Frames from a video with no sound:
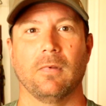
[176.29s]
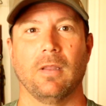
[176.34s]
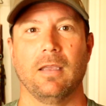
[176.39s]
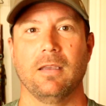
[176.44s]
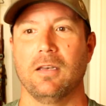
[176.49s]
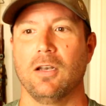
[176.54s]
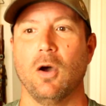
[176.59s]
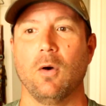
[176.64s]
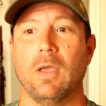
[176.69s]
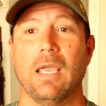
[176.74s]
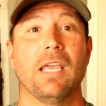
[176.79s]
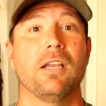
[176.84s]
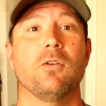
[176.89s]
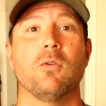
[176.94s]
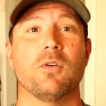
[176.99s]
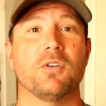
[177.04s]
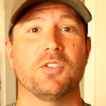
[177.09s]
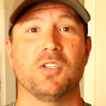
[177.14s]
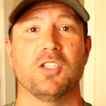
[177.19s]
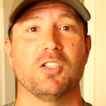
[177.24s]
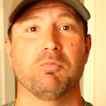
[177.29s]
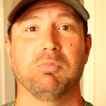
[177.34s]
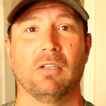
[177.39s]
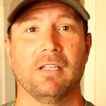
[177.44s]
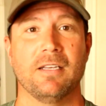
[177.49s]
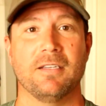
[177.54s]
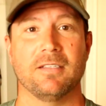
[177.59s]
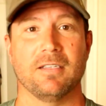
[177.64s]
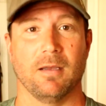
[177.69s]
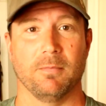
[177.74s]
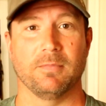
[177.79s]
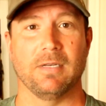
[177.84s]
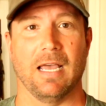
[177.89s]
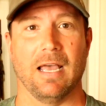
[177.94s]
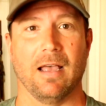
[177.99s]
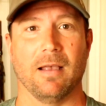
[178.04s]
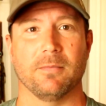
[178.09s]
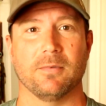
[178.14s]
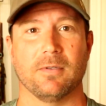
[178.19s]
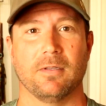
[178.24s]
You know, ignorance is bliss
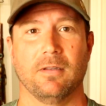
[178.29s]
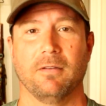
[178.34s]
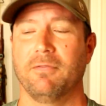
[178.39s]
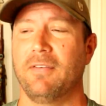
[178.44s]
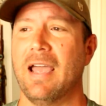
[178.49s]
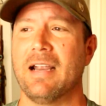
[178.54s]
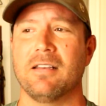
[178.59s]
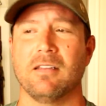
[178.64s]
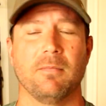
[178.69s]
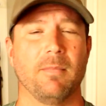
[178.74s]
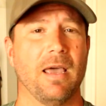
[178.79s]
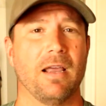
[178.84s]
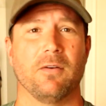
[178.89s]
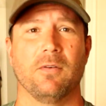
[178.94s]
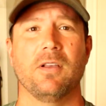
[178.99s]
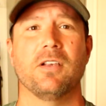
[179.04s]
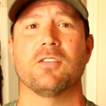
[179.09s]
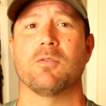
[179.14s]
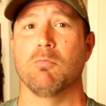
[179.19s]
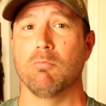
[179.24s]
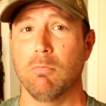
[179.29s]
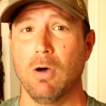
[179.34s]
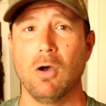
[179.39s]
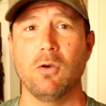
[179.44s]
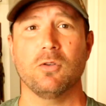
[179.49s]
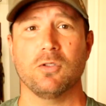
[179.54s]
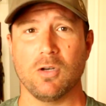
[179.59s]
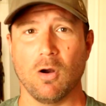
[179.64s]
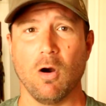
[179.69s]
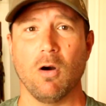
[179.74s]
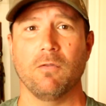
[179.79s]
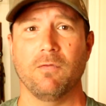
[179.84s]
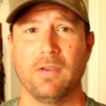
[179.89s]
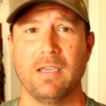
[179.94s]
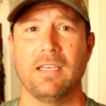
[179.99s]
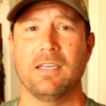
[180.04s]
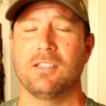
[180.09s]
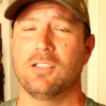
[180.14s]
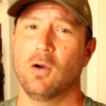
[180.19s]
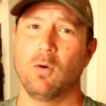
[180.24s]
sometimes. And the fact of the matter is, most
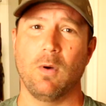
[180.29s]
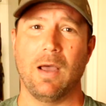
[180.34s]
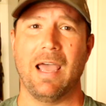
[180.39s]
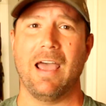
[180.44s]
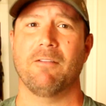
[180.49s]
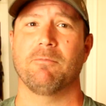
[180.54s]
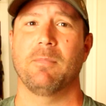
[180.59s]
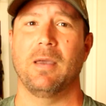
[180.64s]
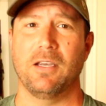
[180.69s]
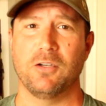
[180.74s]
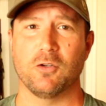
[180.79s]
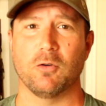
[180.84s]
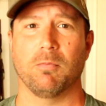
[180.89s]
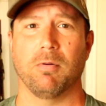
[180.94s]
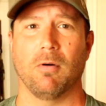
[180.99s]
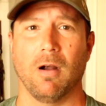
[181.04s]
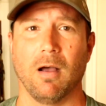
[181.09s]
RVs don't have major